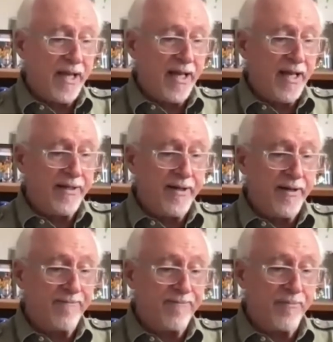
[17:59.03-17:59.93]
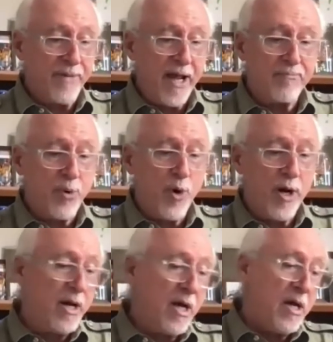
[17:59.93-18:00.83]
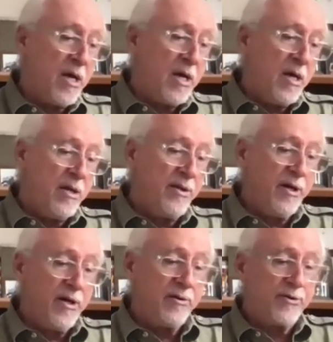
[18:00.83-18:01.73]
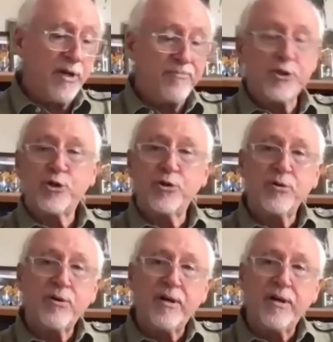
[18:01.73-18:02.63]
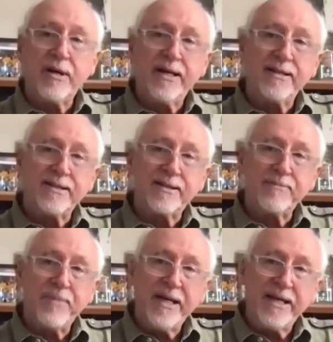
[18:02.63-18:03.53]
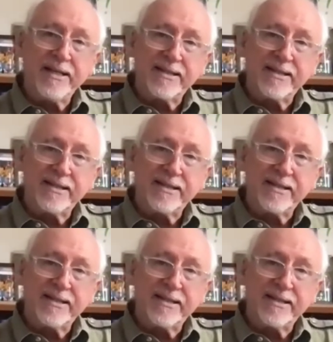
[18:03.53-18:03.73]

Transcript: And uh, from that point, the temperature is being